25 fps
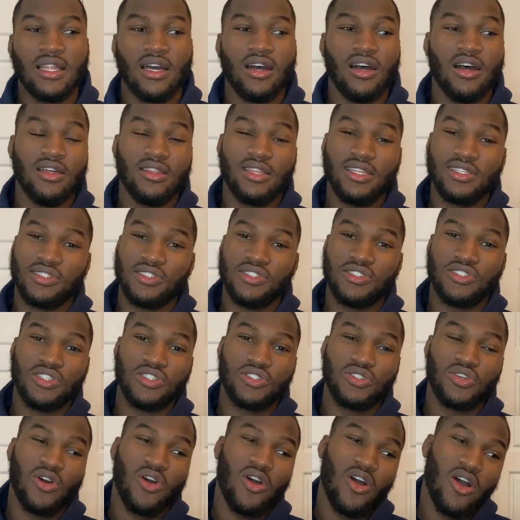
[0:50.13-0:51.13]
This is
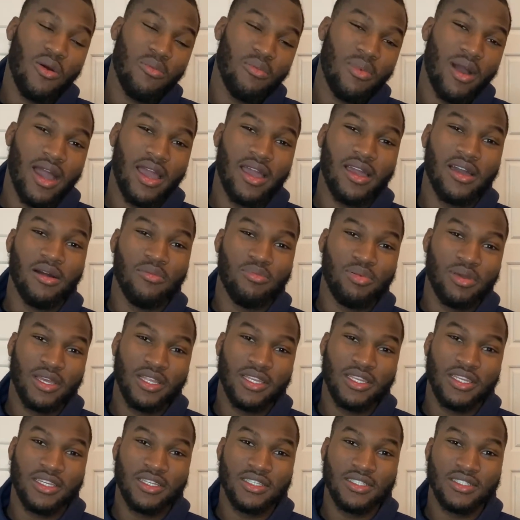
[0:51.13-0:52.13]
just all my
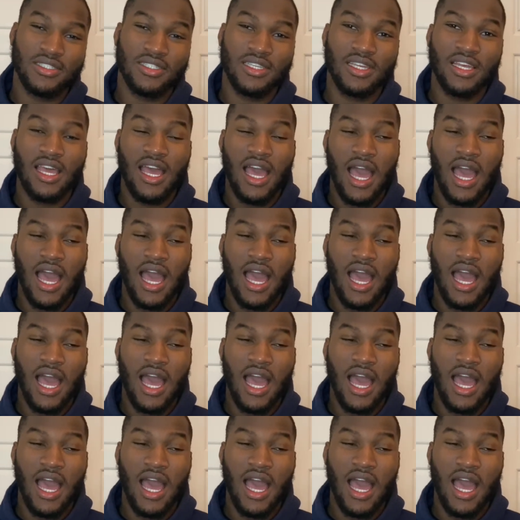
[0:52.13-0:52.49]
opinions.